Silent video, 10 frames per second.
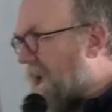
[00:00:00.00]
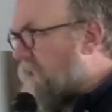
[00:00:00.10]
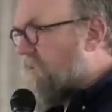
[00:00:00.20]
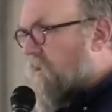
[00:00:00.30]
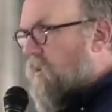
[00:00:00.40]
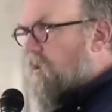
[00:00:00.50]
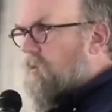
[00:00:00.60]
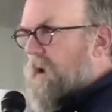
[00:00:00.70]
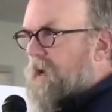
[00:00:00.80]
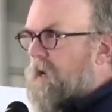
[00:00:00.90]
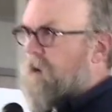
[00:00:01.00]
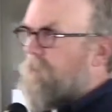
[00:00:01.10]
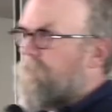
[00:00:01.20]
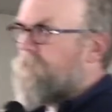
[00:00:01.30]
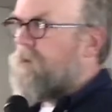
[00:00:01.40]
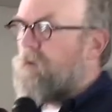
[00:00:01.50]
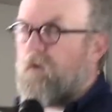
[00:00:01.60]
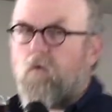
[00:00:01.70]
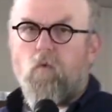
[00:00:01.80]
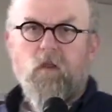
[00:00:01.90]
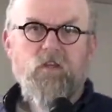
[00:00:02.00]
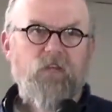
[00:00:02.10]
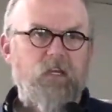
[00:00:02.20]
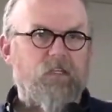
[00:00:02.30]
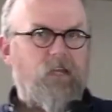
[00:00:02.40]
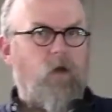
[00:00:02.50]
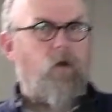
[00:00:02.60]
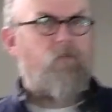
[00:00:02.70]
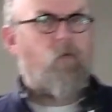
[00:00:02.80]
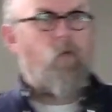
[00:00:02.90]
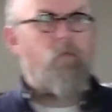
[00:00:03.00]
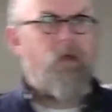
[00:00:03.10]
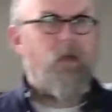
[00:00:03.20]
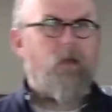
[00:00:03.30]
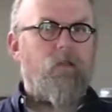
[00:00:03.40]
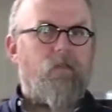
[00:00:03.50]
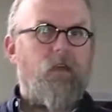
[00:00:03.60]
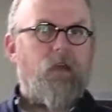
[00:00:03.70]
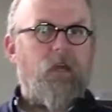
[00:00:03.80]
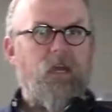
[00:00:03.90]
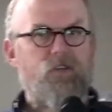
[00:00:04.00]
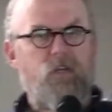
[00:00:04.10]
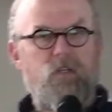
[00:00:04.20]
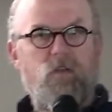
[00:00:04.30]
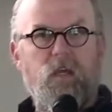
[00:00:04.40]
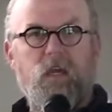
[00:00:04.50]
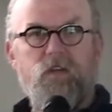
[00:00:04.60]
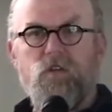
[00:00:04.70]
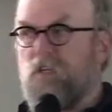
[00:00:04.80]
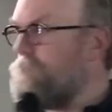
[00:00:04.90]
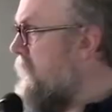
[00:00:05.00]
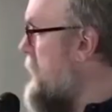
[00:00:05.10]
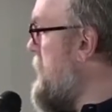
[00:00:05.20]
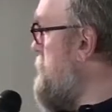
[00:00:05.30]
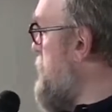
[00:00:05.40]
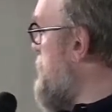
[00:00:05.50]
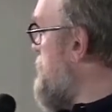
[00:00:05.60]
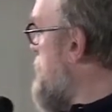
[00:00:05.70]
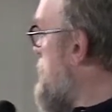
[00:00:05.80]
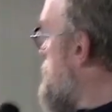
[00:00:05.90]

out into the hallway here, one of the changes, however, will be the kitchen. So the kitchen is behind me. It's got